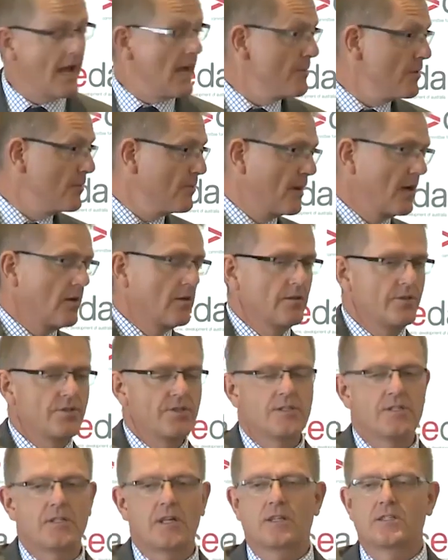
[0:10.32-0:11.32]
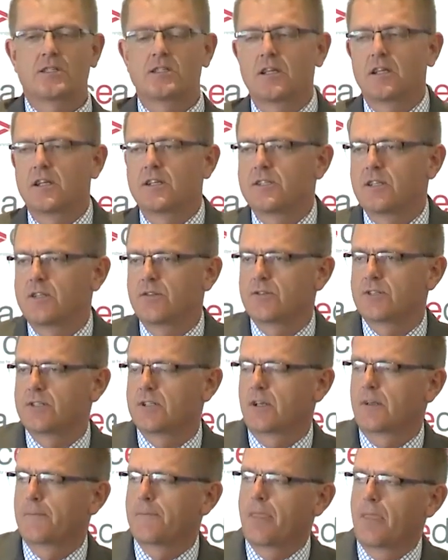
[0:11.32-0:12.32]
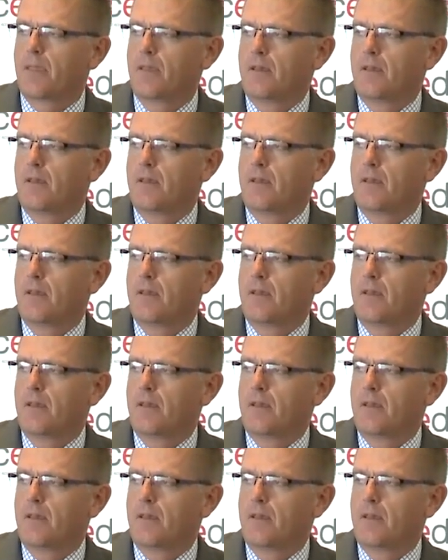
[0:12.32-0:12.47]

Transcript: am a biologist, actually, and it's interesting.